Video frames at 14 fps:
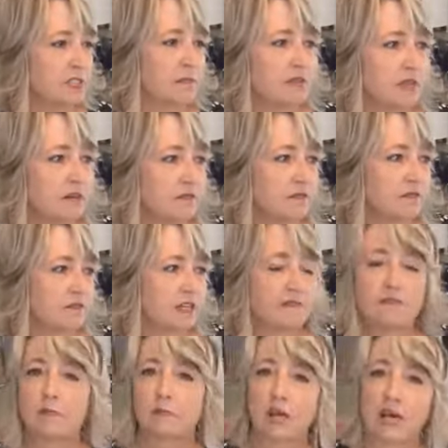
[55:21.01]
something
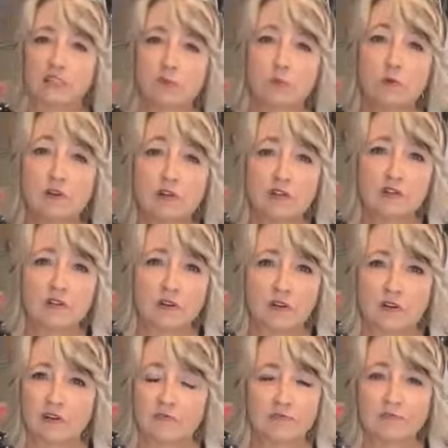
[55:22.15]
from God's
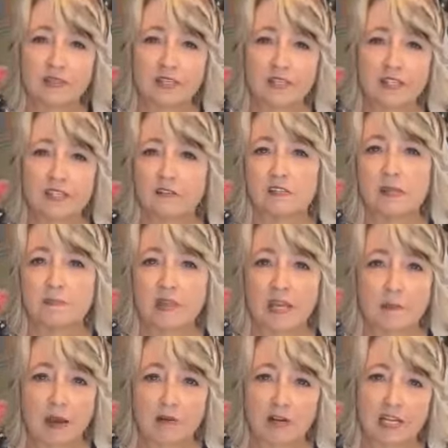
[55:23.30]
Word or, you know,
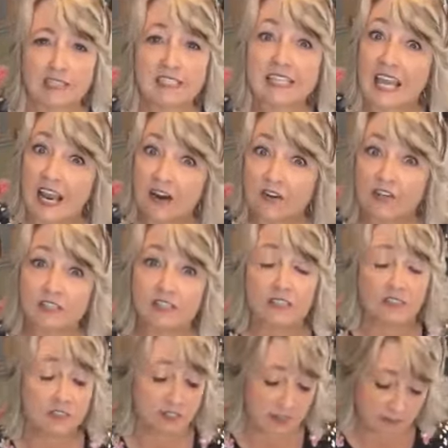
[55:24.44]
something about God's
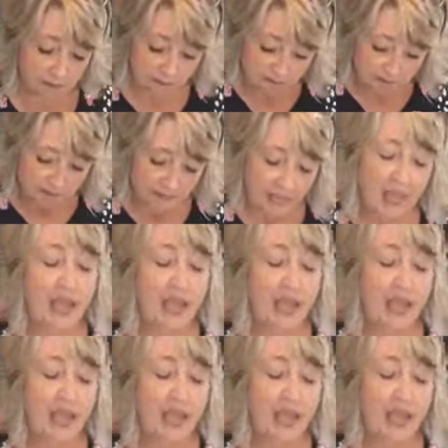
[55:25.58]
character